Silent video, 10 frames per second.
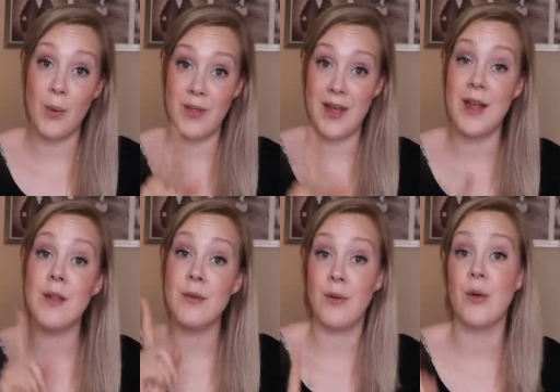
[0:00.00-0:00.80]
within
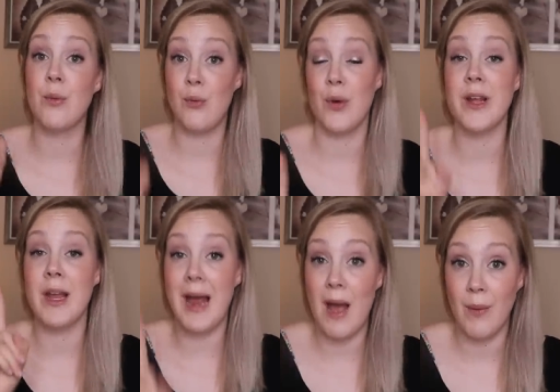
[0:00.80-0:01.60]
the first
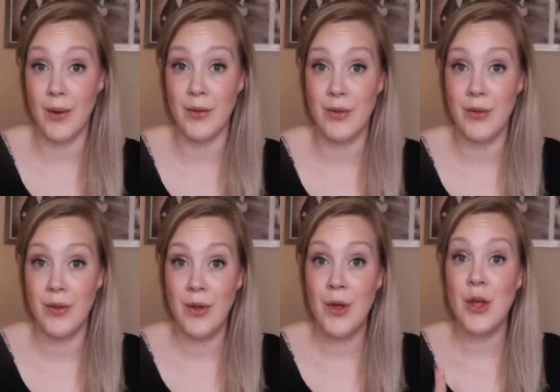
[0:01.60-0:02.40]
48 hours,
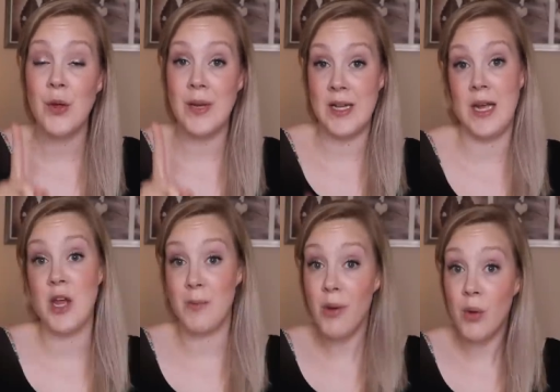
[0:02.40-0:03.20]
you need to get
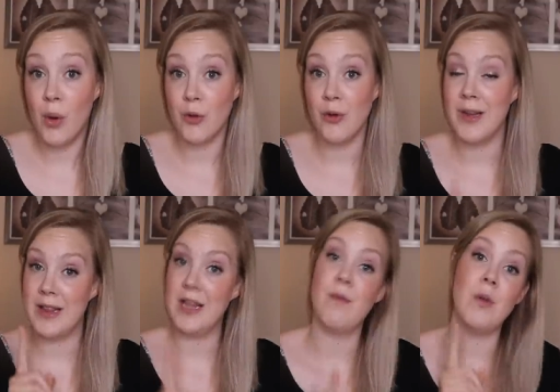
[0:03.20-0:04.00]
your milk cultured and
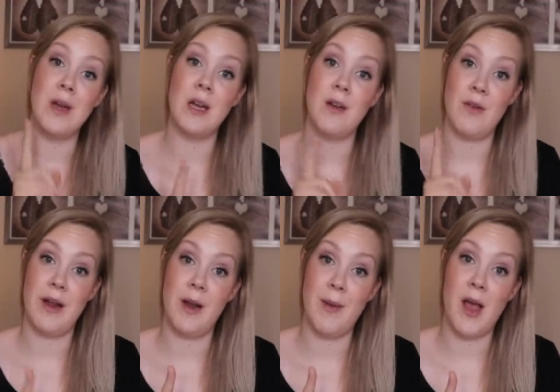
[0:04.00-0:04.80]
see if you need a
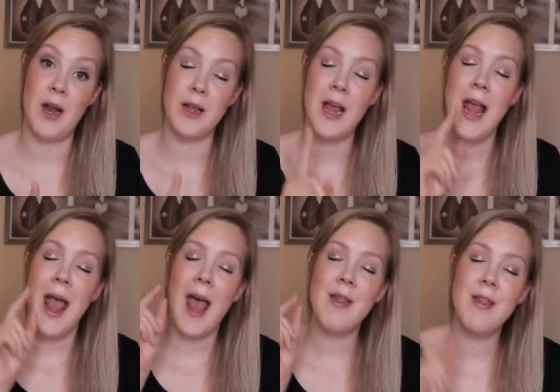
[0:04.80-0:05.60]
different antibiotics.
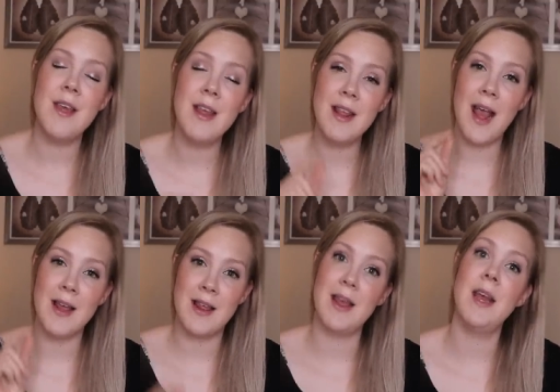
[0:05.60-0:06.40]
And this, I
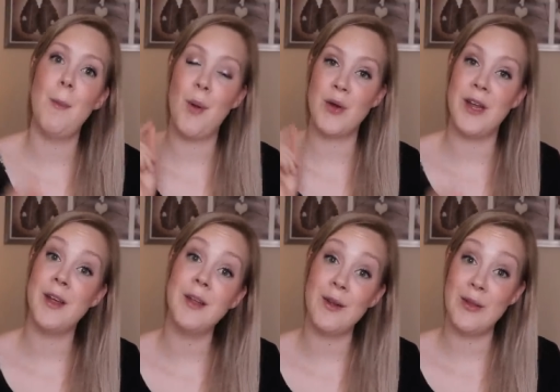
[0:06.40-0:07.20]
think,
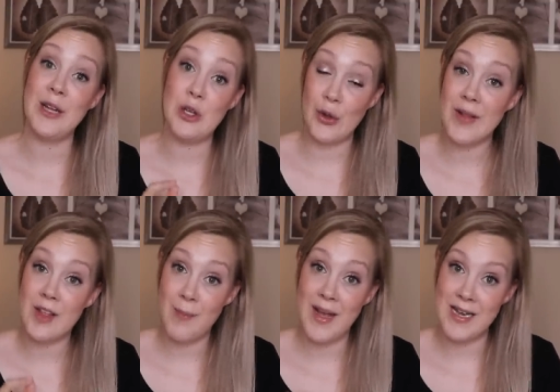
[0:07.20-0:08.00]
particularly during
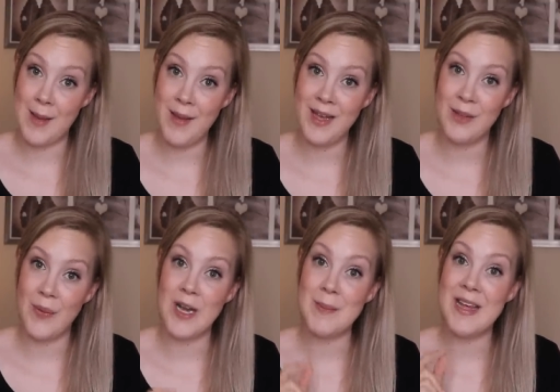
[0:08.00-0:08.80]
this pandemic, is
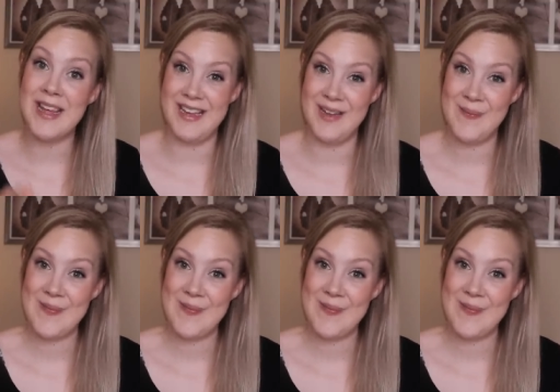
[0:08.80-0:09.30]
going to be key.